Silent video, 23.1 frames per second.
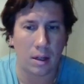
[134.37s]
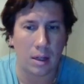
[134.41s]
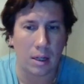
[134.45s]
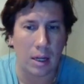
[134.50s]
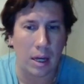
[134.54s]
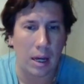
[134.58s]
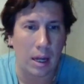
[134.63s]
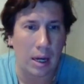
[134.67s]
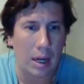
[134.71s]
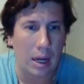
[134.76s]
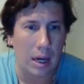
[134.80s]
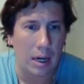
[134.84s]
I
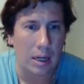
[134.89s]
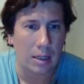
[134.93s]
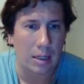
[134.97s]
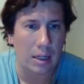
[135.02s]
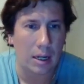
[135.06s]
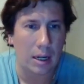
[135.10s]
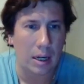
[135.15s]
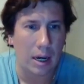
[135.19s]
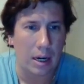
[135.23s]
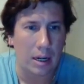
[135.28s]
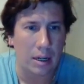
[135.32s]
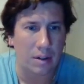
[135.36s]
like the
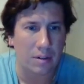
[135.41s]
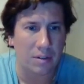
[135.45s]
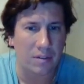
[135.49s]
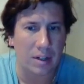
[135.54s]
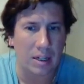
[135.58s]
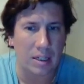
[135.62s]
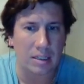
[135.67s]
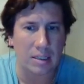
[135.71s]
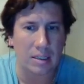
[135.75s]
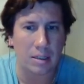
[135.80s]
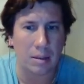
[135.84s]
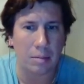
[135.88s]
light
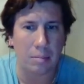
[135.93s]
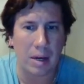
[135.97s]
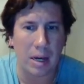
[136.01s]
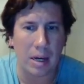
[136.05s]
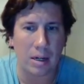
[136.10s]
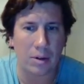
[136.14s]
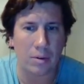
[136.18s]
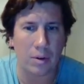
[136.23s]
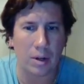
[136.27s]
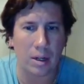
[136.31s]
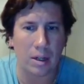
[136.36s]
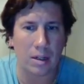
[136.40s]
effects in the
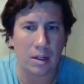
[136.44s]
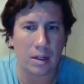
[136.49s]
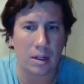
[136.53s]
background.